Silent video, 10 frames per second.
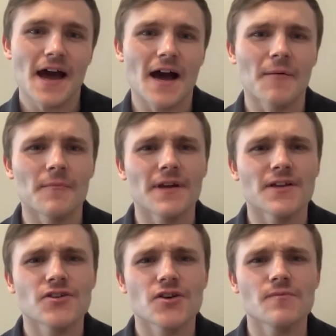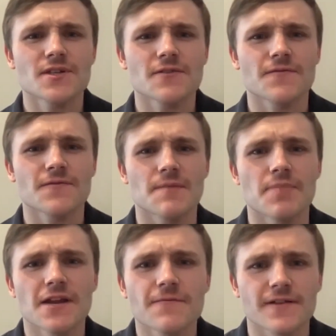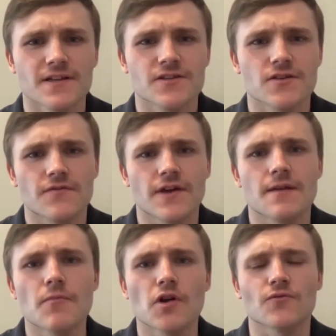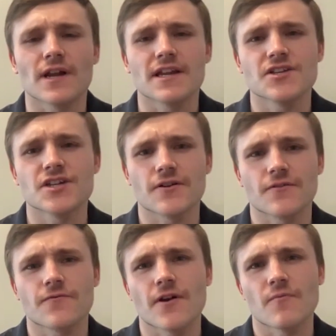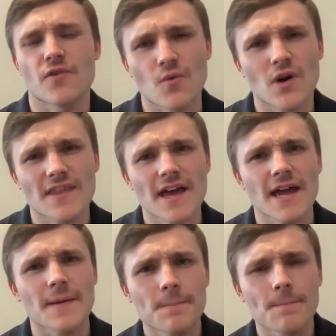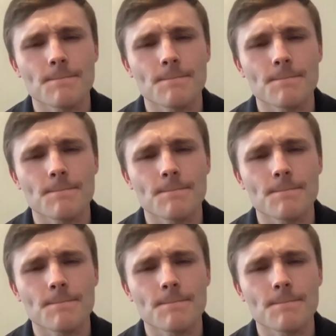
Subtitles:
In terms of the benefits of a modern run engineering framework, what are they?